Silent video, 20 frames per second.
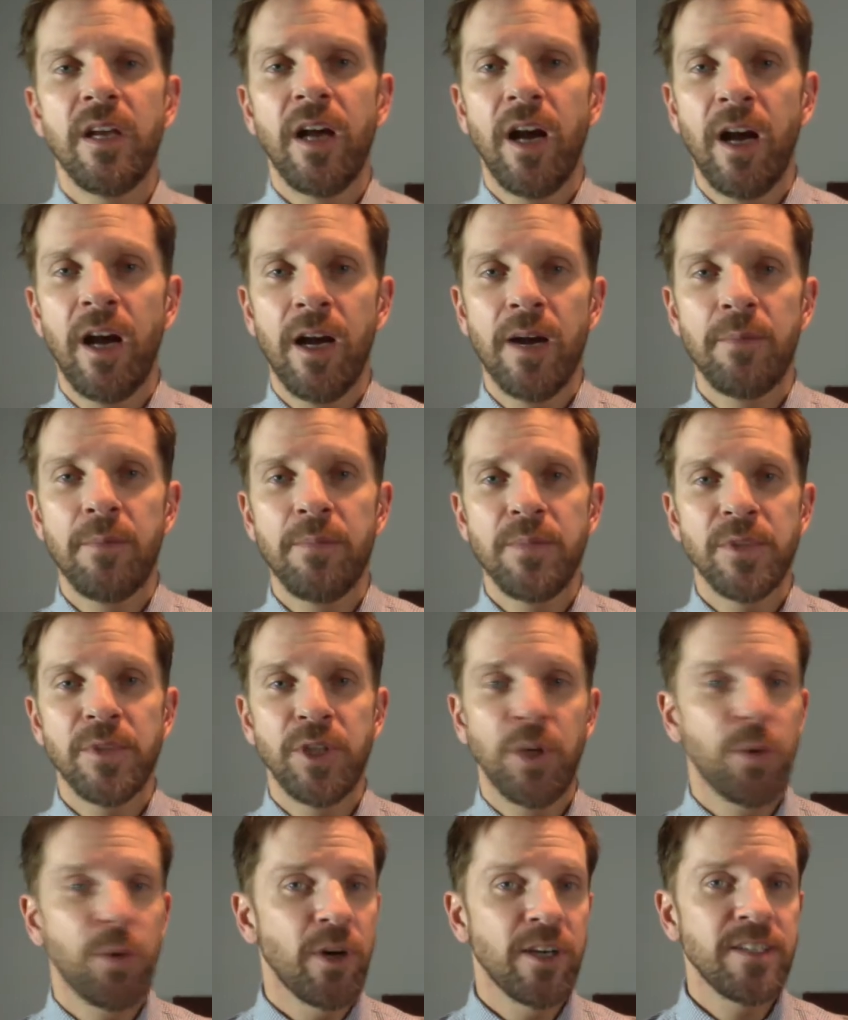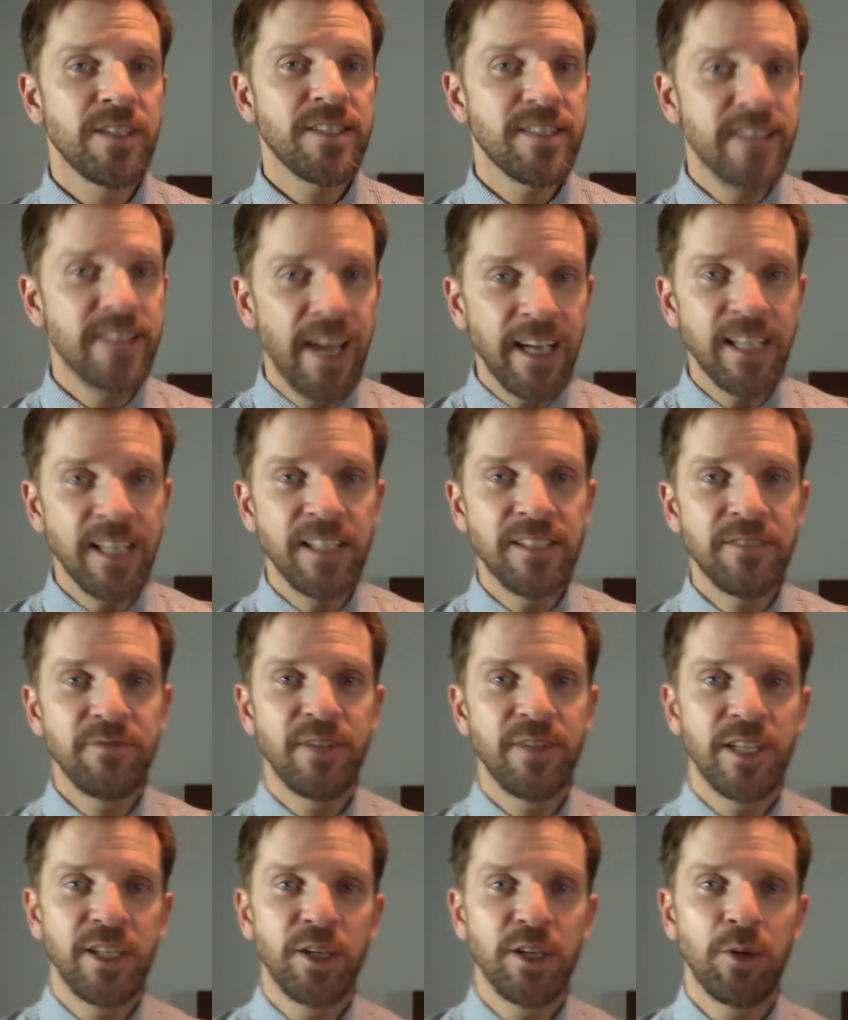Um, you know, our second
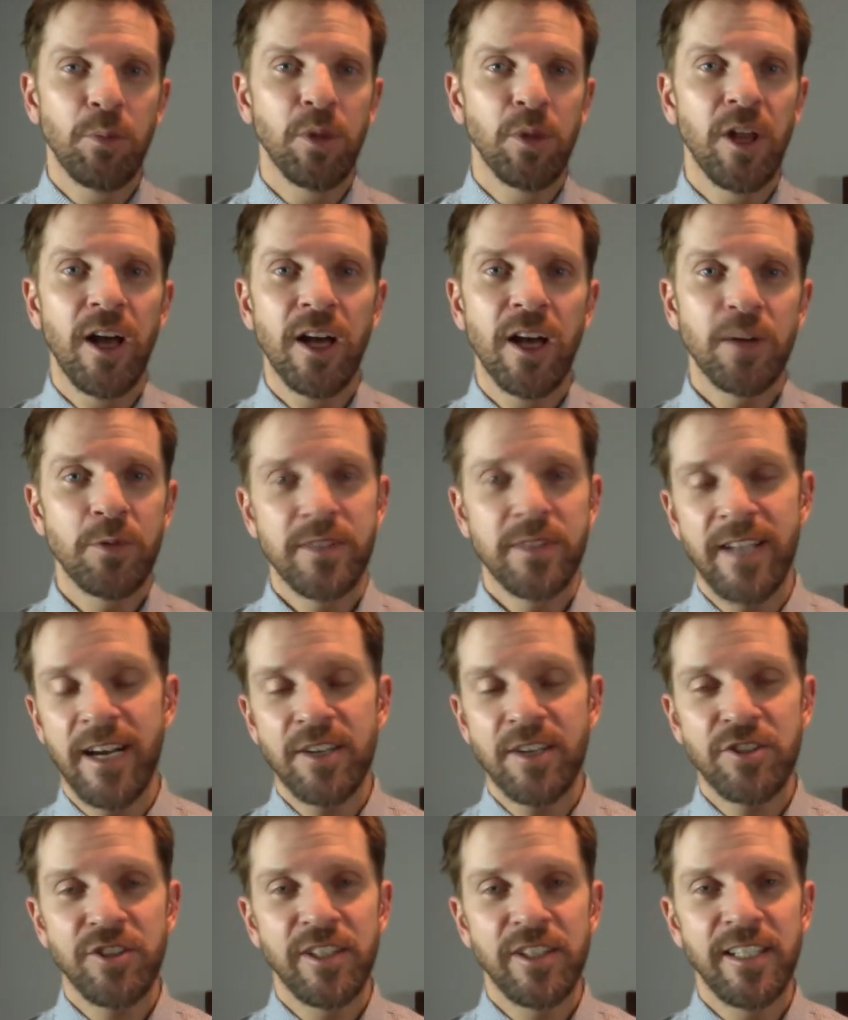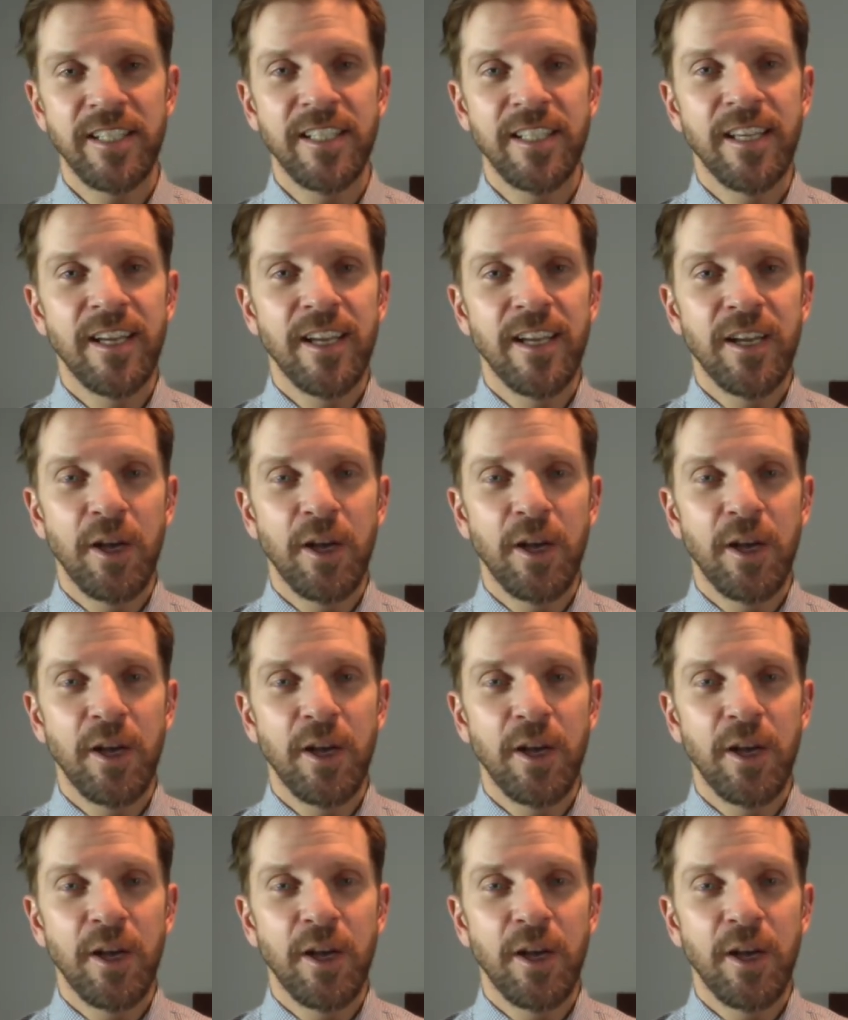video blog was actually